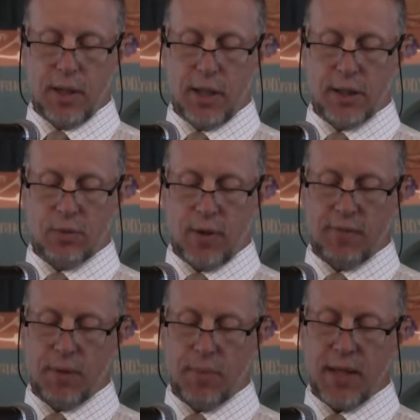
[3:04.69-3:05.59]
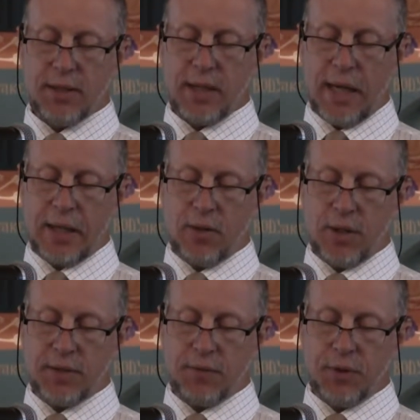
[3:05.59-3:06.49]
is one of the best
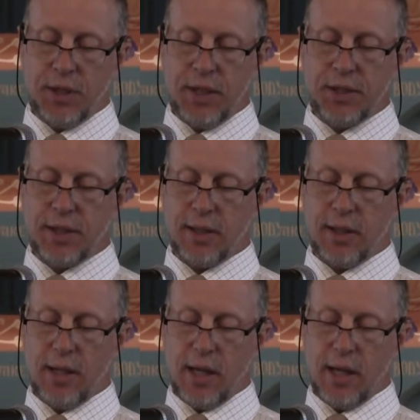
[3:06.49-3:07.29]
icons for teaching